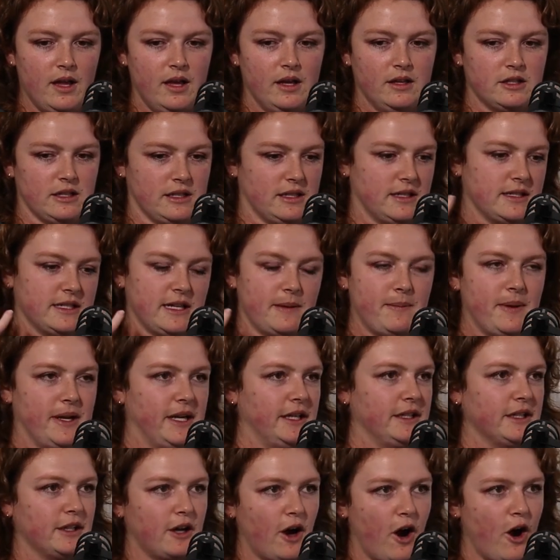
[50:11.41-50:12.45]
just because I'd been
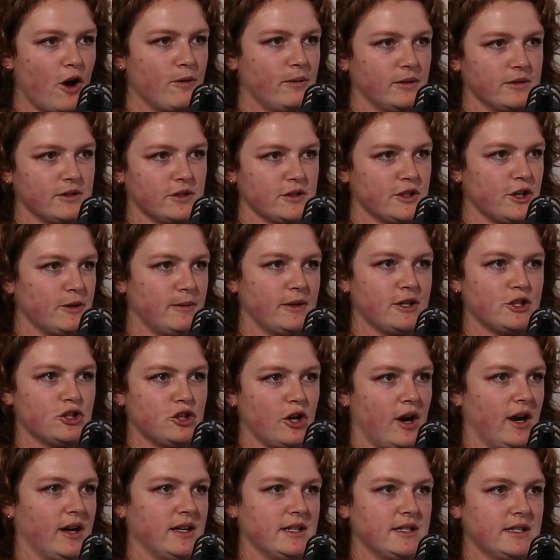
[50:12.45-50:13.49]
in the coma, I was on so much
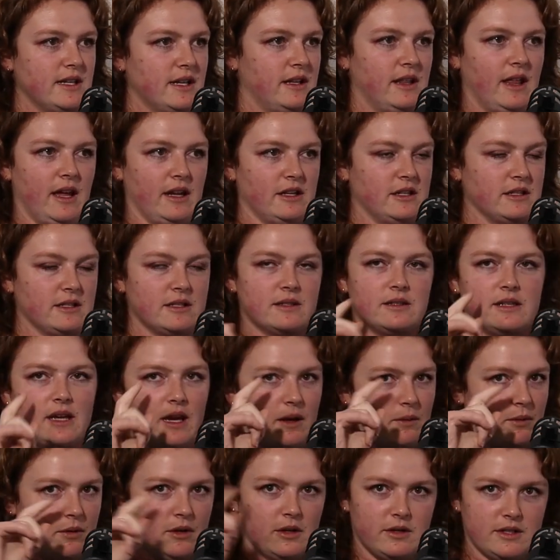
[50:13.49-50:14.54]
drugs, that they just,
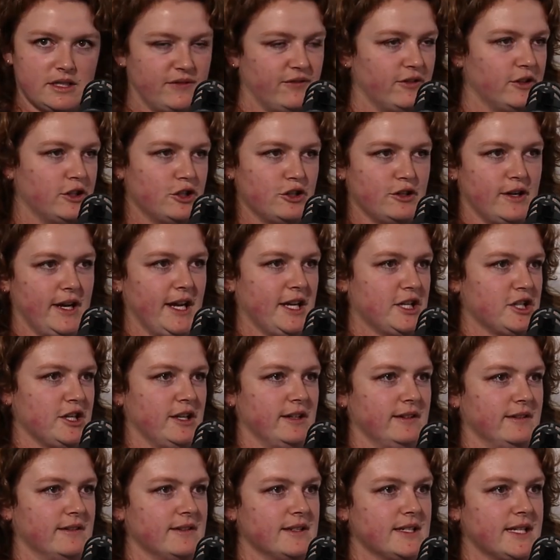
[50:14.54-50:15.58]
were in different
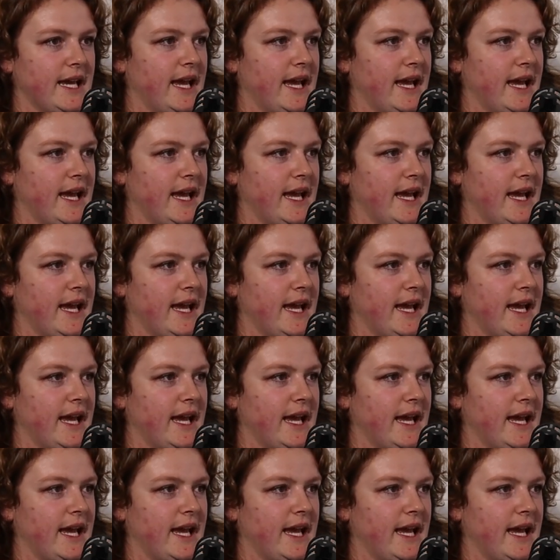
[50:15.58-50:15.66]
directions.